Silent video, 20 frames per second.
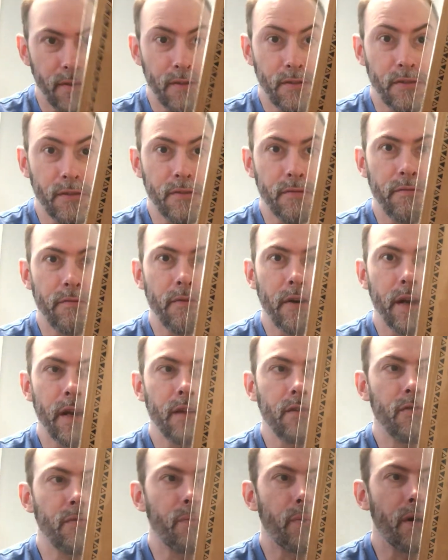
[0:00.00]
this is a
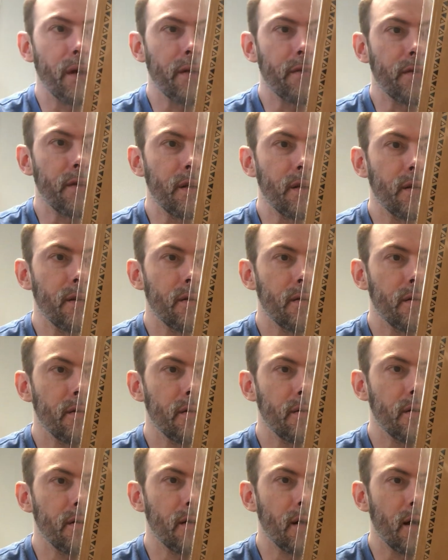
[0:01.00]
France pressing
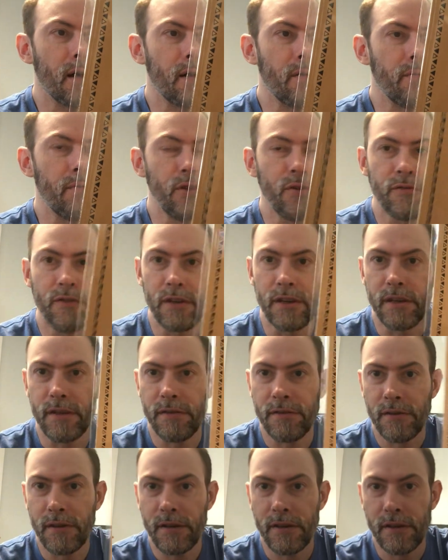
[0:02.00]
on
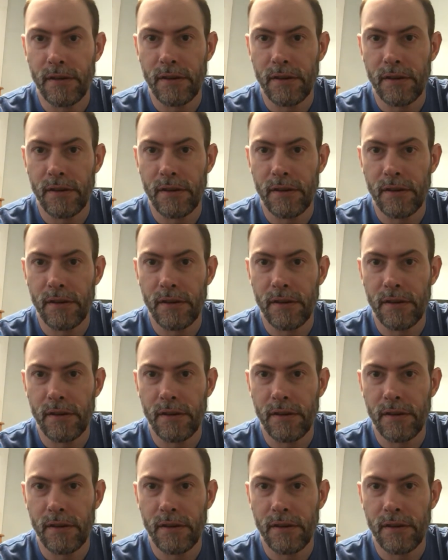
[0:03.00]
MusiDisc